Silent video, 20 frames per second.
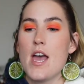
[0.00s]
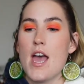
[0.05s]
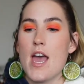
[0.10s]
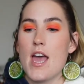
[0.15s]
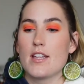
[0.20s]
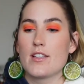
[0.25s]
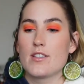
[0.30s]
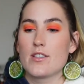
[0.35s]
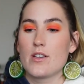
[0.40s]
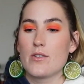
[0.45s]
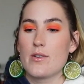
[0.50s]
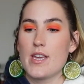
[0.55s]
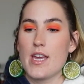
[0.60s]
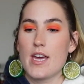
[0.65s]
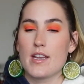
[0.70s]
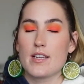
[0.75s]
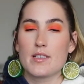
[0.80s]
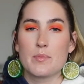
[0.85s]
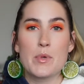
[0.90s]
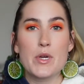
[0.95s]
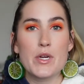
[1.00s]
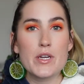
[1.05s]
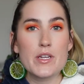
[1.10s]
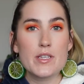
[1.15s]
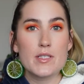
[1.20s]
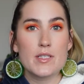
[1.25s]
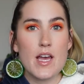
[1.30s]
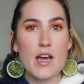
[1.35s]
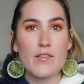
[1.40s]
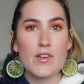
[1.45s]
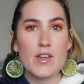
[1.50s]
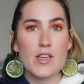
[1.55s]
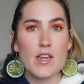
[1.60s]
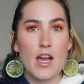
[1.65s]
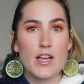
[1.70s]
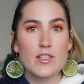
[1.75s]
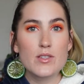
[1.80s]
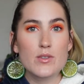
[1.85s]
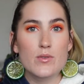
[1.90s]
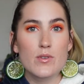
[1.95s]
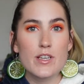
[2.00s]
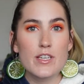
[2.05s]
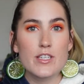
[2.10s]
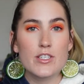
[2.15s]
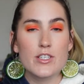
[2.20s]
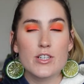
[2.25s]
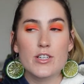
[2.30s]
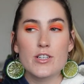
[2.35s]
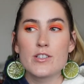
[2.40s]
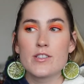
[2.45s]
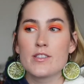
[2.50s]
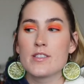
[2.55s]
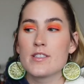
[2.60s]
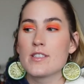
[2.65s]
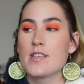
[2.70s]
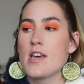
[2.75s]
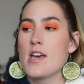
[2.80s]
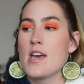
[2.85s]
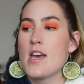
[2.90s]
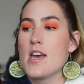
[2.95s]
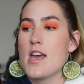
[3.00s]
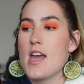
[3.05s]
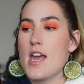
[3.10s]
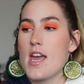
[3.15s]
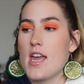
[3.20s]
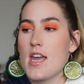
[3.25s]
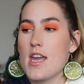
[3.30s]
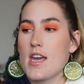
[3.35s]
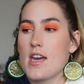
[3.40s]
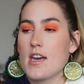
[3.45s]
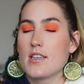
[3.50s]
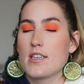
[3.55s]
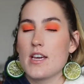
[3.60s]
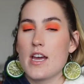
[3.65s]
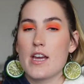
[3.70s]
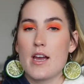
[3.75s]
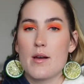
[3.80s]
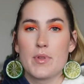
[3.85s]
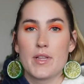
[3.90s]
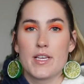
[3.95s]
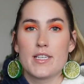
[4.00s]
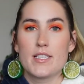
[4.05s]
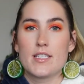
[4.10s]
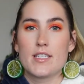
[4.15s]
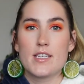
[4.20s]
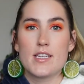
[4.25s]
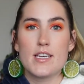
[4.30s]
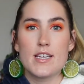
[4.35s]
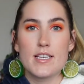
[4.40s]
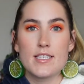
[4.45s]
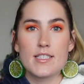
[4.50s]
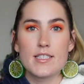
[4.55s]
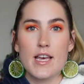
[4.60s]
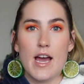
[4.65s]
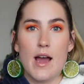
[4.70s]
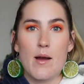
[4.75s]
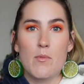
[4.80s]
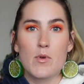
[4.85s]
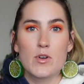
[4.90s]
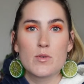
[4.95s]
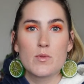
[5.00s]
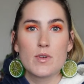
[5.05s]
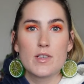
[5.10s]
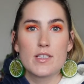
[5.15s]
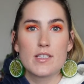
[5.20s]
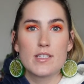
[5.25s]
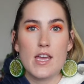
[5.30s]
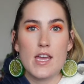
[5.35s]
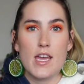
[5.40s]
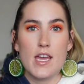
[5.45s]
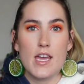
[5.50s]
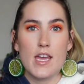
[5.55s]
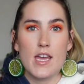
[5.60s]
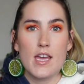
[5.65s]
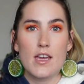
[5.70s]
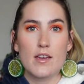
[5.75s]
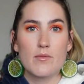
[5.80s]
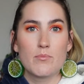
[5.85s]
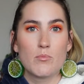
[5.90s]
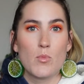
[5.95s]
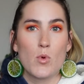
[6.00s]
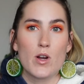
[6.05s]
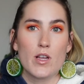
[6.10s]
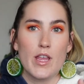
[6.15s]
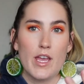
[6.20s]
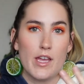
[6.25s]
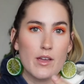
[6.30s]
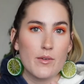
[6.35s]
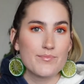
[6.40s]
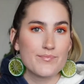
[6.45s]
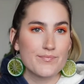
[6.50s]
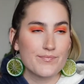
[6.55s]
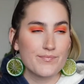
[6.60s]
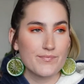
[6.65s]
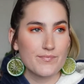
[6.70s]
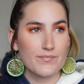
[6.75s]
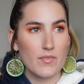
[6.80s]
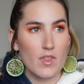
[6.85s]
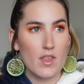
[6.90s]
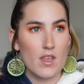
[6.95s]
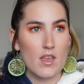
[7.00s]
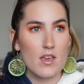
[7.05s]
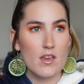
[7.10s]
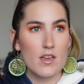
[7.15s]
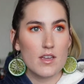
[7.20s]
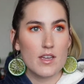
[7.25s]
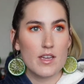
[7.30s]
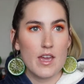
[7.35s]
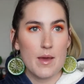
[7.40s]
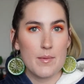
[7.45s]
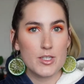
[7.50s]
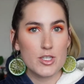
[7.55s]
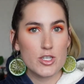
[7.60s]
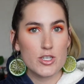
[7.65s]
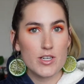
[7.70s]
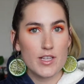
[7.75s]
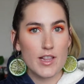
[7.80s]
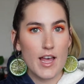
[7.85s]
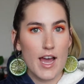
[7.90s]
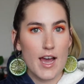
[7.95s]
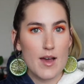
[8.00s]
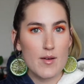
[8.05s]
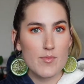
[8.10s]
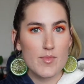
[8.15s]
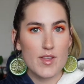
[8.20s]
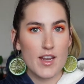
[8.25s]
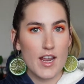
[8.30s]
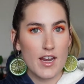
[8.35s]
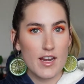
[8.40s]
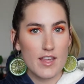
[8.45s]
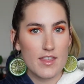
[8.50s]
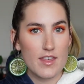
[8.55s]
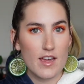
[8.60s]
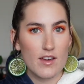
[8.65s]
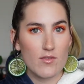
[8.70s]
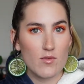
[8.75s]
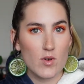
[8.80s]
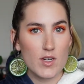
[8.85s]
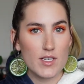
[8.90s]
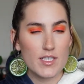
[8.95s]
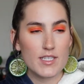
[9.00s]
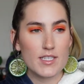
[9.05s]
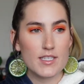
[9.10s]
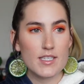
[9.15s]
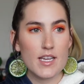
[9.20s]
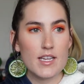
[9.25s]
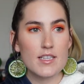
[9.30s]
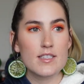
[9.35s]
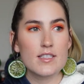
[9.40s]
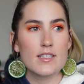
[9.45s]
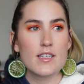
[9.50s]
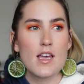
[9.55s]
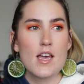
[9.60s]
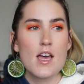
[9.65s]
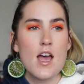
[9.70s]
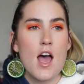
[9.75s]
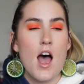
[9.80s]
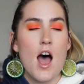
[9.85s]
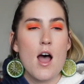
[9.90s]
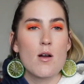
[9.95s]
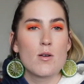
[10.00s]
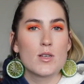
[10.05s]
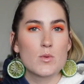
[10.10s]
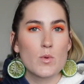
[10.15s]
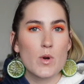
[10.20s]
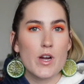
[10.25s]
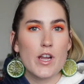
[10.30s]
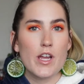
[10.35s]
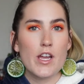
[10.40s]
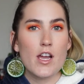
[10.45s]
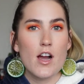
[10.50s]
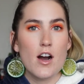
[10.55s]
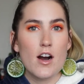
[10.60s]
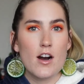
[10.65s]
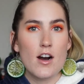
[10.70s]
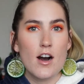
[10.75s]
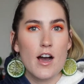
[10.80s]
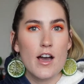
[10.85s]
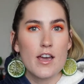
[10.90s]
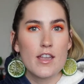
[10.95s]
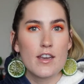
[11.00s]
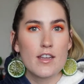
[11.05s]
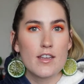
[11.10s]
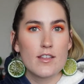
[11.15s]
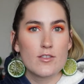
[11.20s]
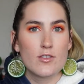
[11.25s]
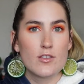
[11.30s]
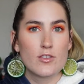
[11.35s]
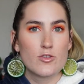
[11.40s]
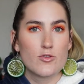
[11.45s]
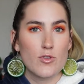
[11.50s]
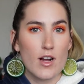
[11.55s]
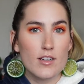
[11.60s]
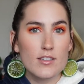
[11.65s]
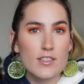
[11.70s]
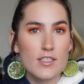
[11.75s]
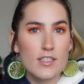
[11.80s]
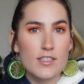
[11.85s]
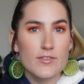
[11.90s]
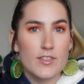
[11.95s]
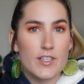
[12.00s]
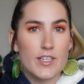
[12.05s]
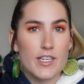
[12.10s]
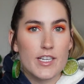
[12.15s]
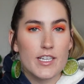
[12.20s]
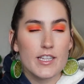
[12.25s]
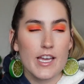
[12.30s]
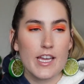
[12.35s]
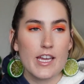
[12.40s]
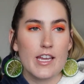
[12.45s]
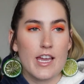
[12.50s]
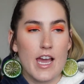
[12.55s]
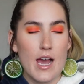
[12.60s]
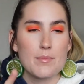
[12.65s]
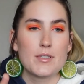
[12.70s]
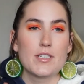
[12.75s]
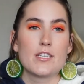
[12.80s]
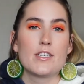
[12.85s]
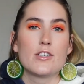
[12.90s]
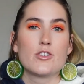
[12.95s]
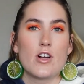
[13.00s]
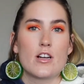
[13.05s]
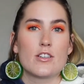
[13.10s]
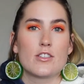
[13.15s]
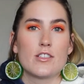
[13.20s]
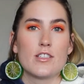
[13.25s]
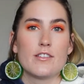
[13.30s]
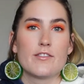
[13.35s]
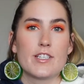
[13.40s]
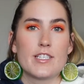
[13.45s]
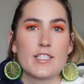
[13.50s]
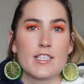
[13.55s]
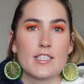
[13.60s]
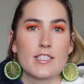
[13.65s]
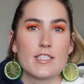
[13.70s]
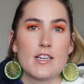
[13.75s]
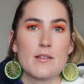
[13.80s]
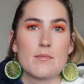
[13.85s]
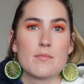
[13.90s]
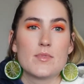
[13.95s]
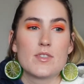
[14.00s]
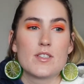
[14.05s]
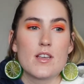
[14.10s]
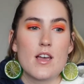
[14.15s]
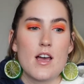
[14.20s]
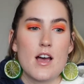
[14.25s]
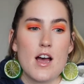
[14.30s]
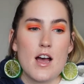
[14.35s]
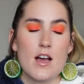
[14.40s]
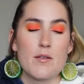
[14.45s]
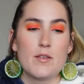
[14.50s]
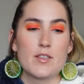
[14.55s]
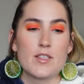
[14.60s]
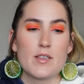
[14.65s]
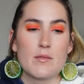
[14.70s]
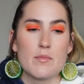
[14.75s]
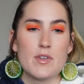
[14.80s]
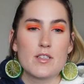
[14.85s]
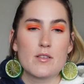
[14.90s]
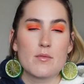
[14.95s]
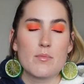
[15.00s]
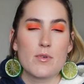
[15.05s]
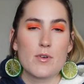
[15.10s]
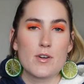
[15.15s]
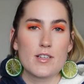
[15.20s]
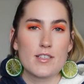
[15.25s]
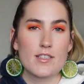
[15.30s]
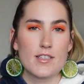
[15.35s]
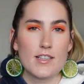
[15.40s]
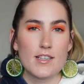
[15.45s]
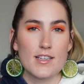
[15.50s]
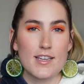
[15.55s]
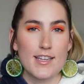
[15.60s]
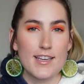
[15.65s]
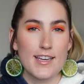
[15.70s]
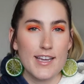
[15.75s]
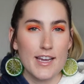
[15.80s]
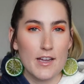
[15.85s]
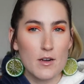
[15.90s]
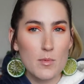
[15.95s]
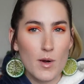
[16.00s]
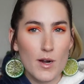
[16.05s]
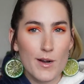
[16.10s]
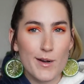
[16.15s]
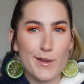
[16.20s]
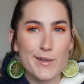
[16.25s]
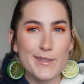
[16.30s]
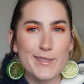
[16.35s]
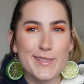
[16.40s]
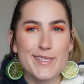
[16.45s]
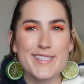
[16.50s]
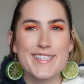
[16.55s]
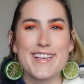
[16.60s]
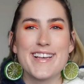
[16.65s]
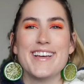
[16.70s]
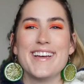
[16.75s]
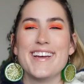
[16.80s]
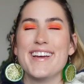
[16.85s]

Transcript: and so he had experience having high school interns, and I got placed into his lab, which was a more like chemistry lab than anything I've worked in since. I was working on drug delivery, like encapsulated drug delivery systems uh, using mesoporous silicon nanoparticles.